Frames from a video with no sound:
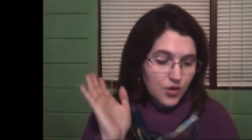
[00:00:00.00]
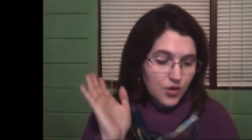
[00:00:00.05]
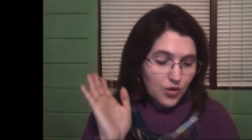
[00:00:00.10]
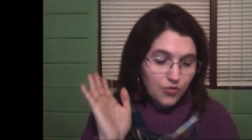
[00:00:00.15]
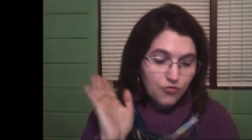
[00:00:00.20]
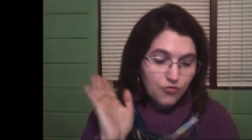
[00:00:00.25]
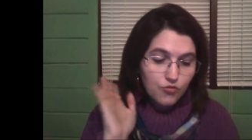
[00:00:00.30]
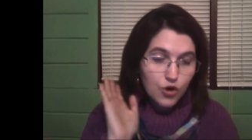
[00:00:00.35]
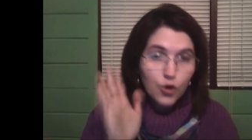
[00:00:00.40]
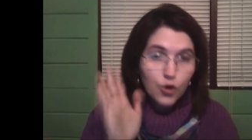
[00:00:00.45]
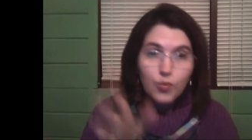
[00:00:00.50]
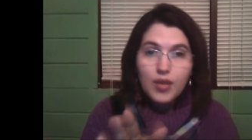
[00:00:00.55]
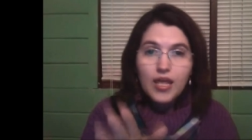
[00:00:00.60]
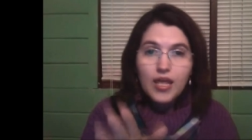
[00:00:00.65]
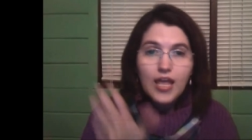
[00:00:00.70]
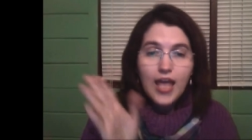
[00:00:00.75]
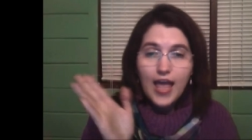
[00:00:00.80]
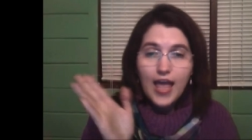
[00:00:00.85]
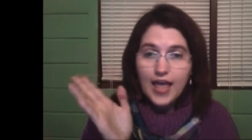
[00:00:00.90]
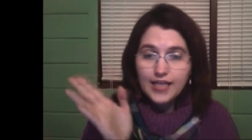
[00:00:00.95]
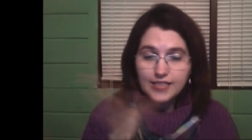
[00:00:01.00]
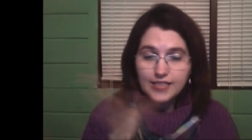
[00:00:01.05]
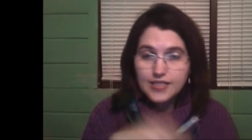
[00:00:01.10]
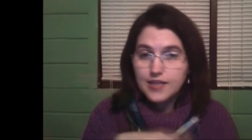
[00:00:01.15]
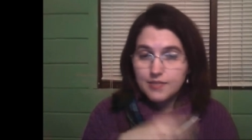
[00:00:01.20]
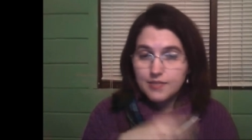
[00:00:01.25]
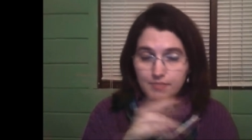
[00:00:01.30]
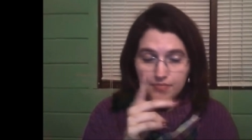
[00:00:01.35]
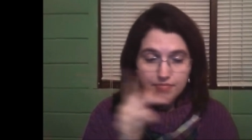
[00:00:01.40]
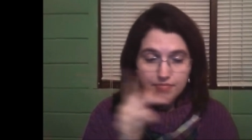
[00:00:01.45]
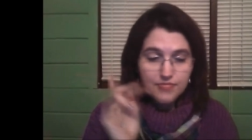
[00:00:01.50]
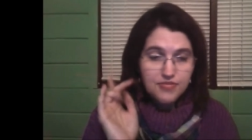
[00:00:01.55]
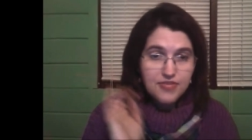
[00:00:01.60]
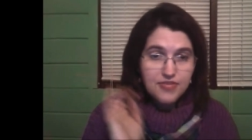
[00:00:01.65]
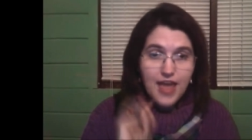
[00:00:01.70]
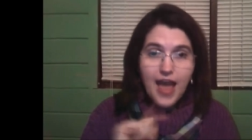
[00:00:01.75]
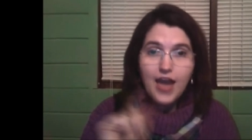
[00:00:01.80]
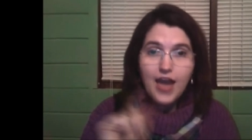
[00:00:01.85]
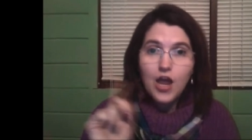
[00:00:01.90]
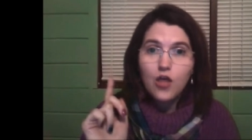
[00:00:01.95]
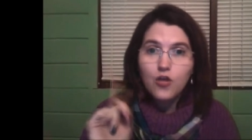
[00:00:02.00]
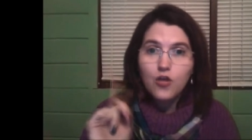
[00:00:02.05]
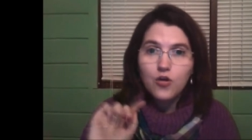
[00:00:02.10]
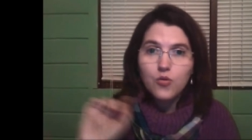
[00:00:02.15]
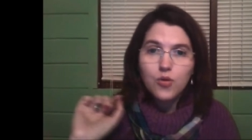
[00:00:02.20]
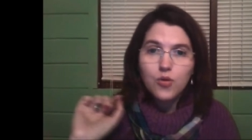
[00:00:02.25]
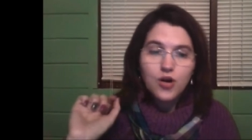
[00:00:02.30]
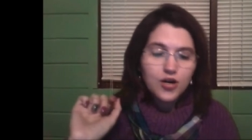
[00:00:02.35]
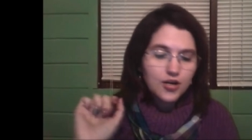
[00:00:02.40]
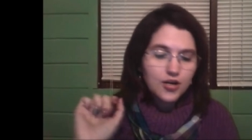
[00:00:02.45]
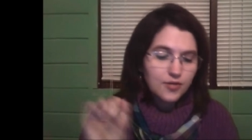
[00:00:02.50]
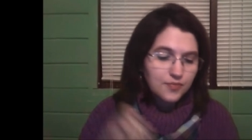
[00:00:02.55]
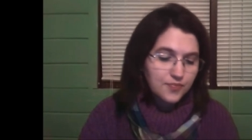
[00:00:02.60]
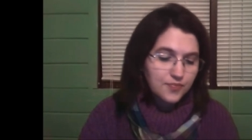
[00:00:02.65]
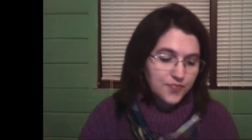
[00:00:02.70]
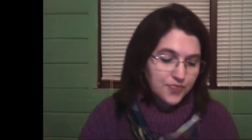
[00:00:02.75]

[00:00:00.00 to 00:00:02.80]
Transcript: With Ruby and that other word.